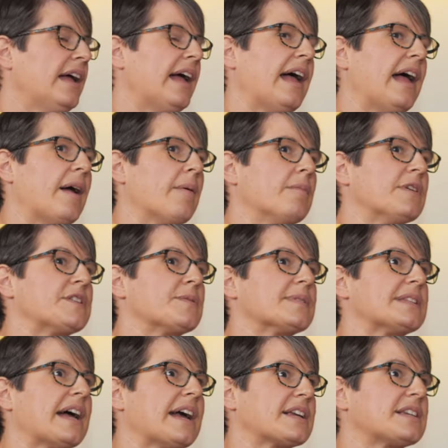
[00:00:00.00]
Um, which
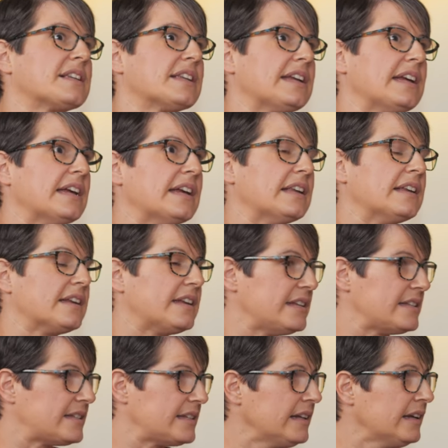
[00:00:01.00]
was actually in
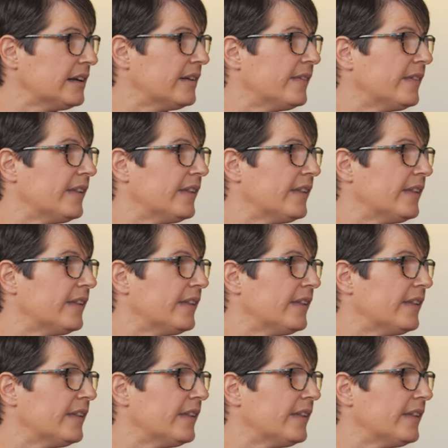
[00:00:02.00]
Kisii.